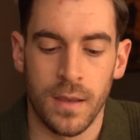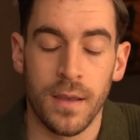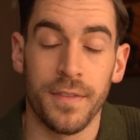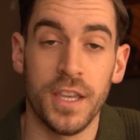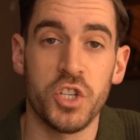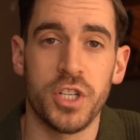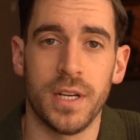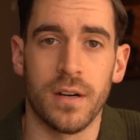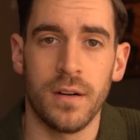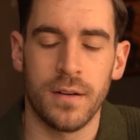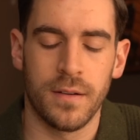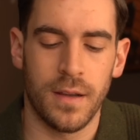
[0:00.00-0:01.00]
this
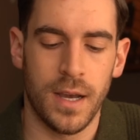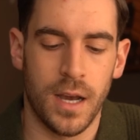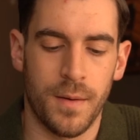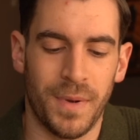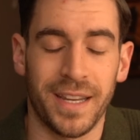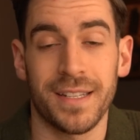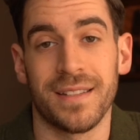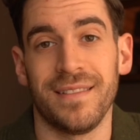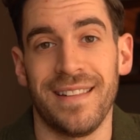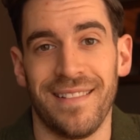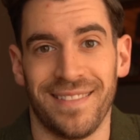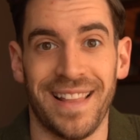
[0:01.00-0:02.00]
year. I
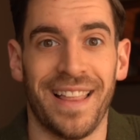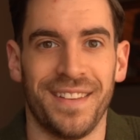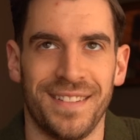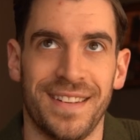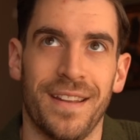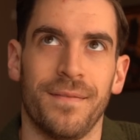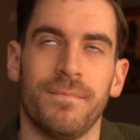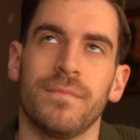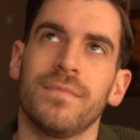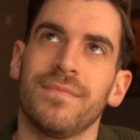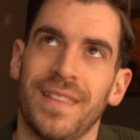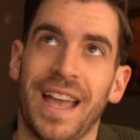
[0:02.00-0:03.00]

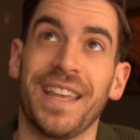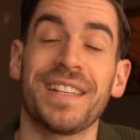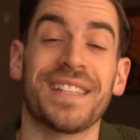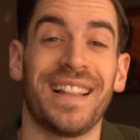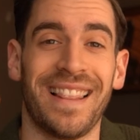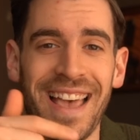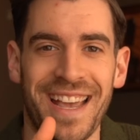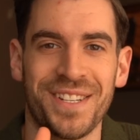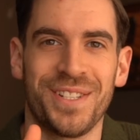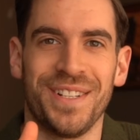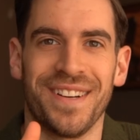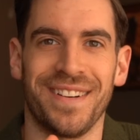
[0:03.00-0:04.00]
guess
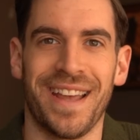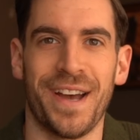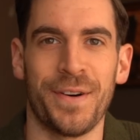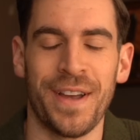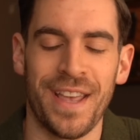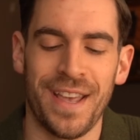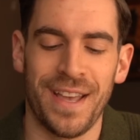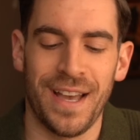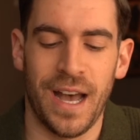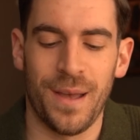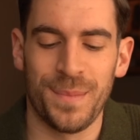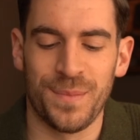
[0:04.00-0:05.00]
last year now,
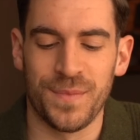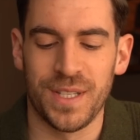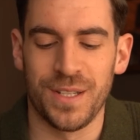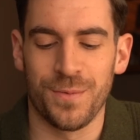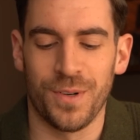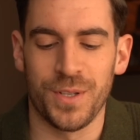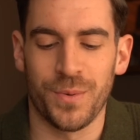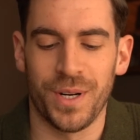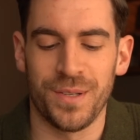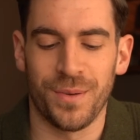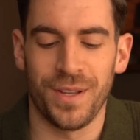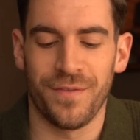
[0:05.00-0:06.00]
since we're in
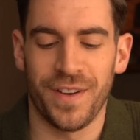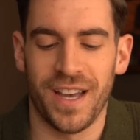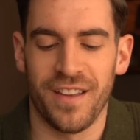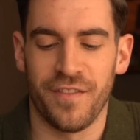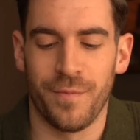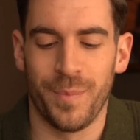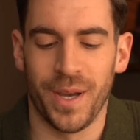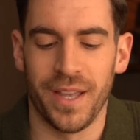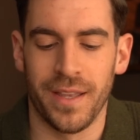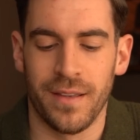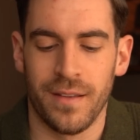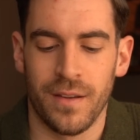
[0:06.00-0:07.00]
2025.
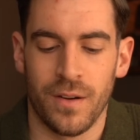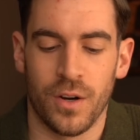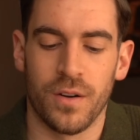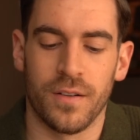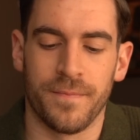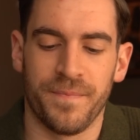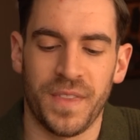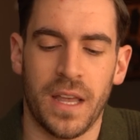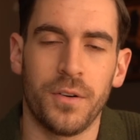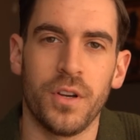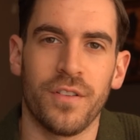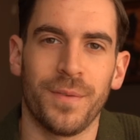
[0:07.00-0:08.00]
Or I
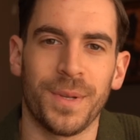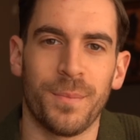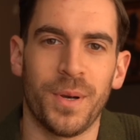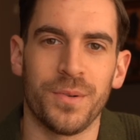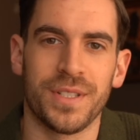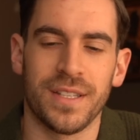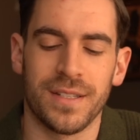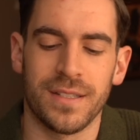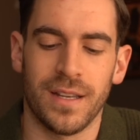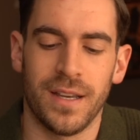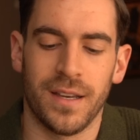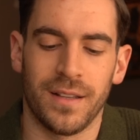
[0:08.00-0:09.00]
don't know if I'm gonna post
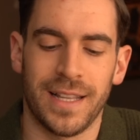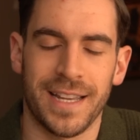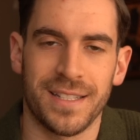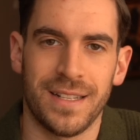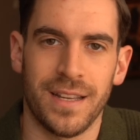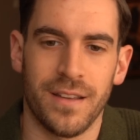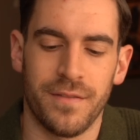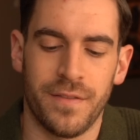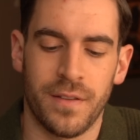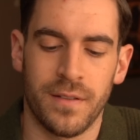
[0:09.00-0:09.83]
this last day of